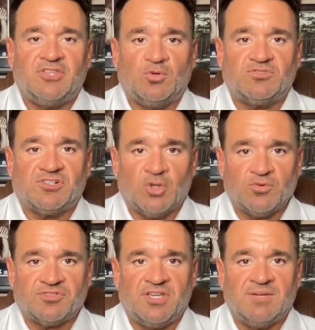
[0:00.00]
those
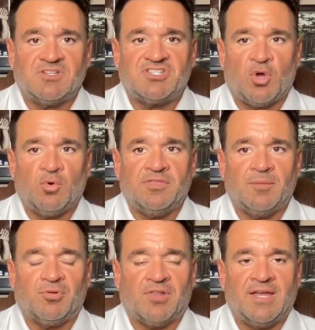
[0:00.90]
close to him, and showing
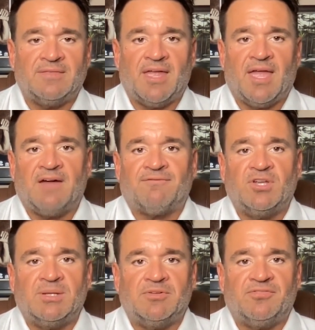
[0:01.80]
the plan they have
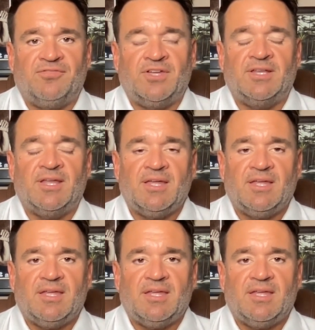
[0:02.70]
for him to fit